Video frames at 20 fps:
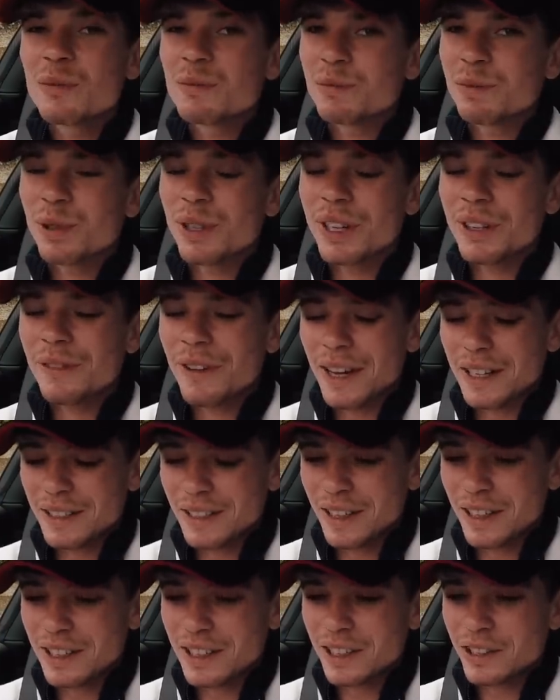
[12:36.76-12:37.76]
pretty
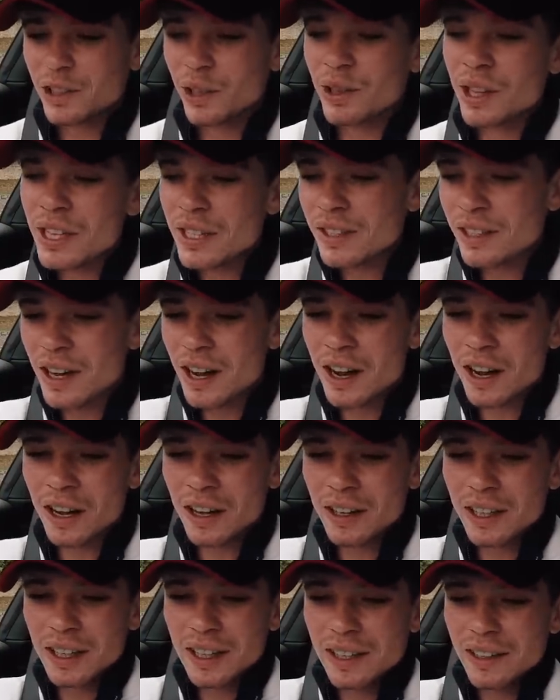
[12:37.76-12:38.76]
fascinating. So this car,
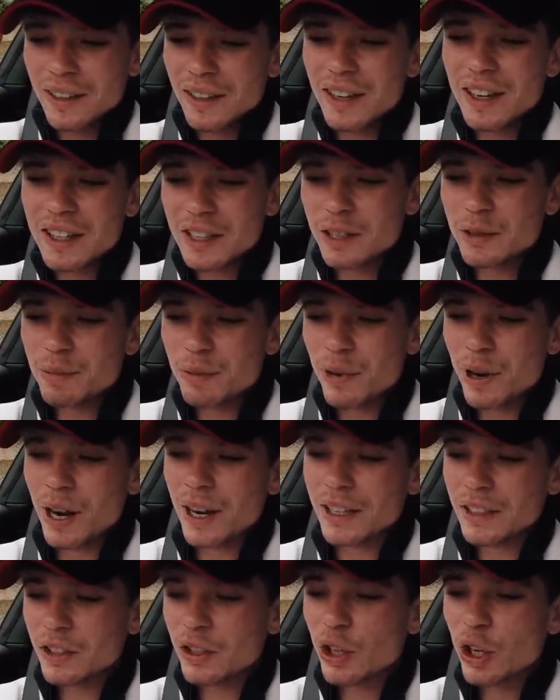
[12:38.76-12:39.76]
list
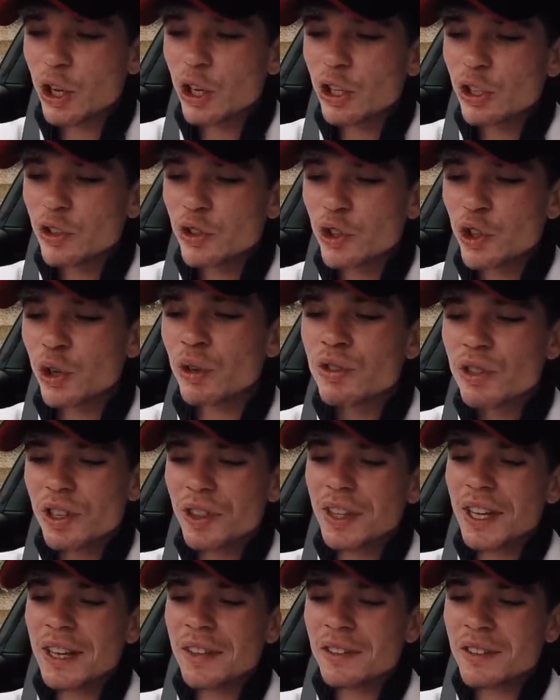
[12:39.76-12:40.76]
price,
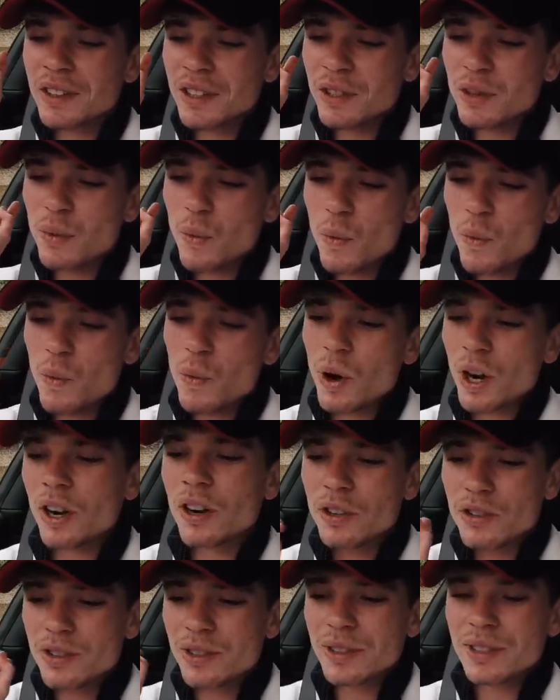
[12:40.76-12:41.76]

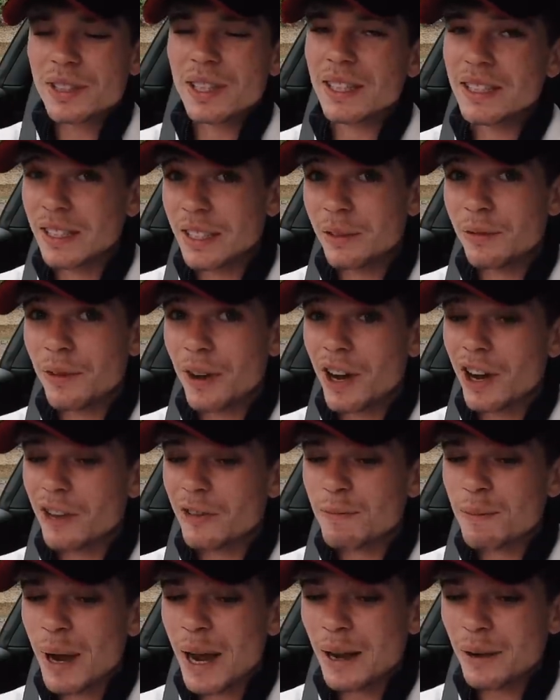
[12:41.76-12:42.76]

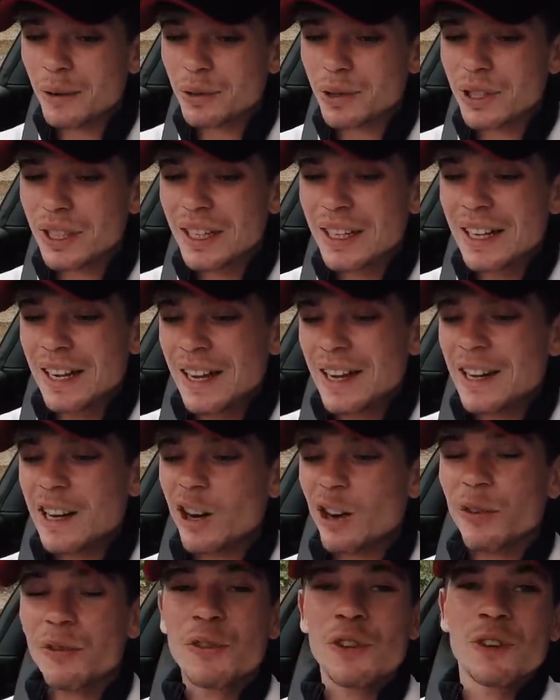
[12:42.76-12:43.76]
£200,165.
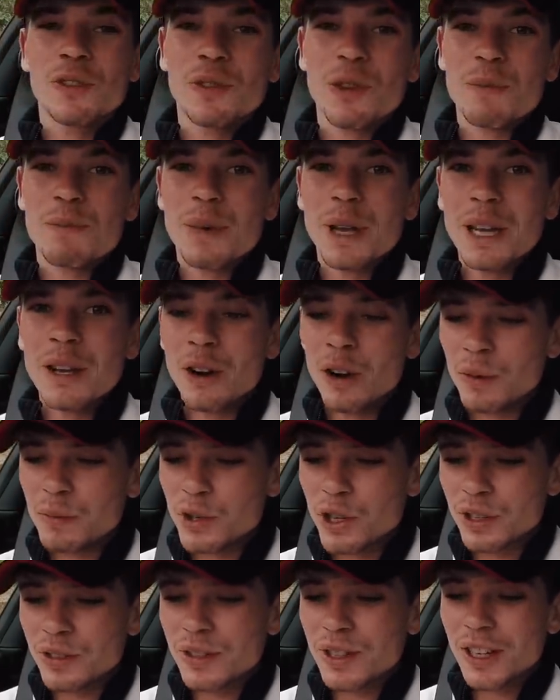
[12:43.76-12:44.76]
Now, a few of the big
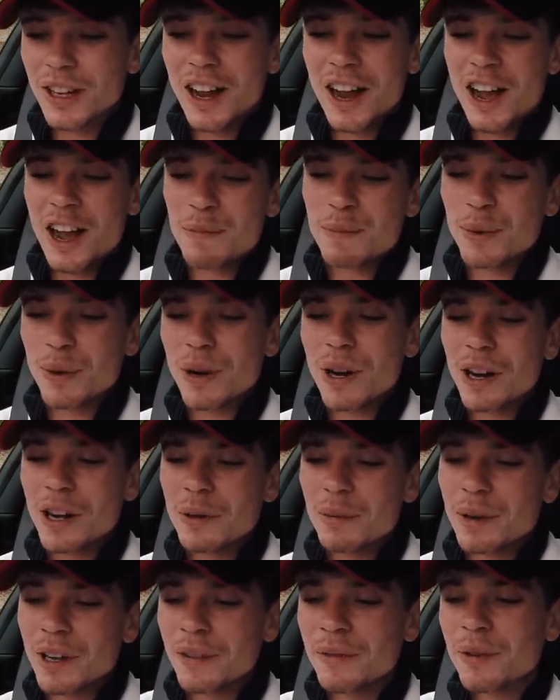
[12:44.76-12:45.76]
options, Apple
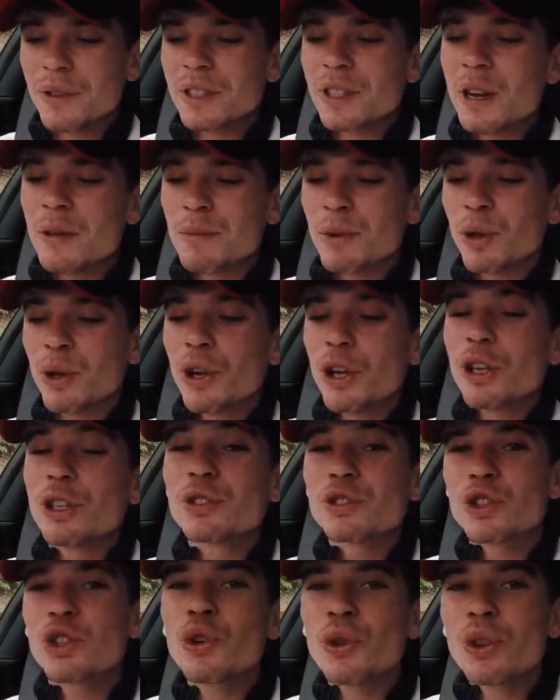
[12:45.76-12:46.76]
CarPlay, for example,
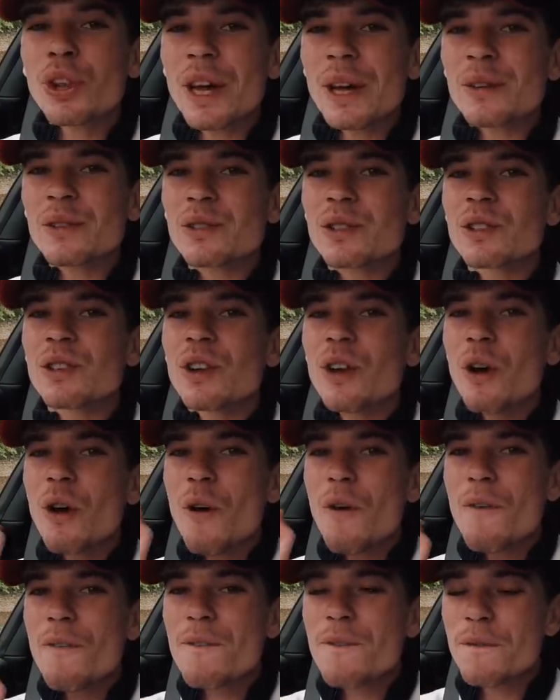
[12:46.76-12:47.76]

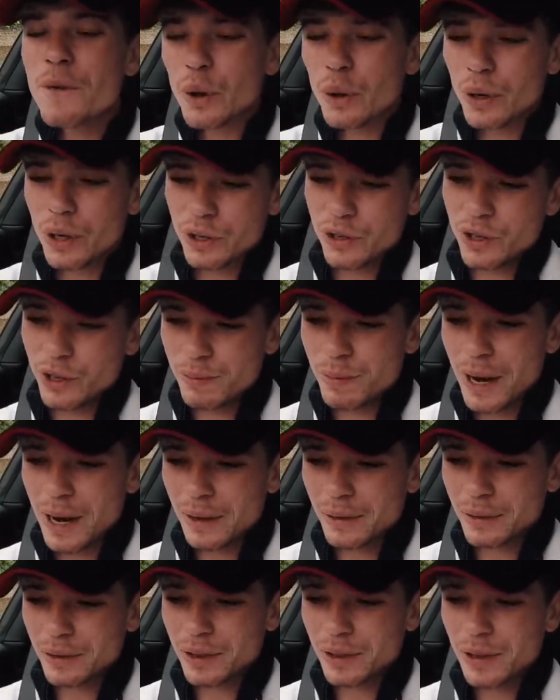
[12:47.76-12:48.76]

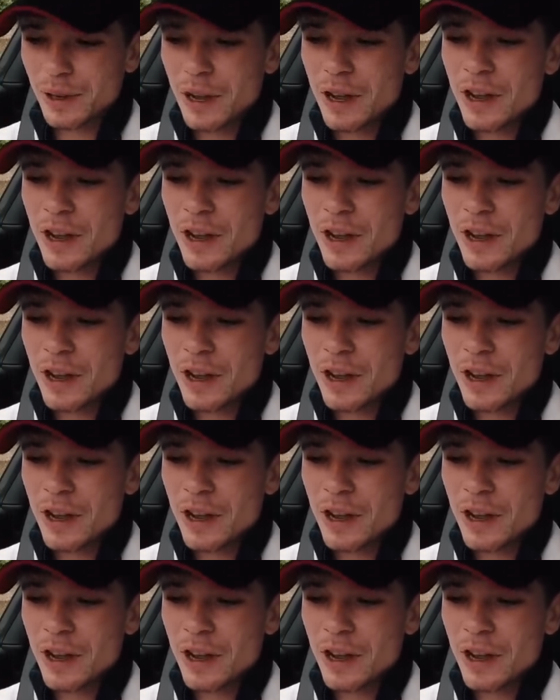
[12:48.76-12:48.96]
£2,400.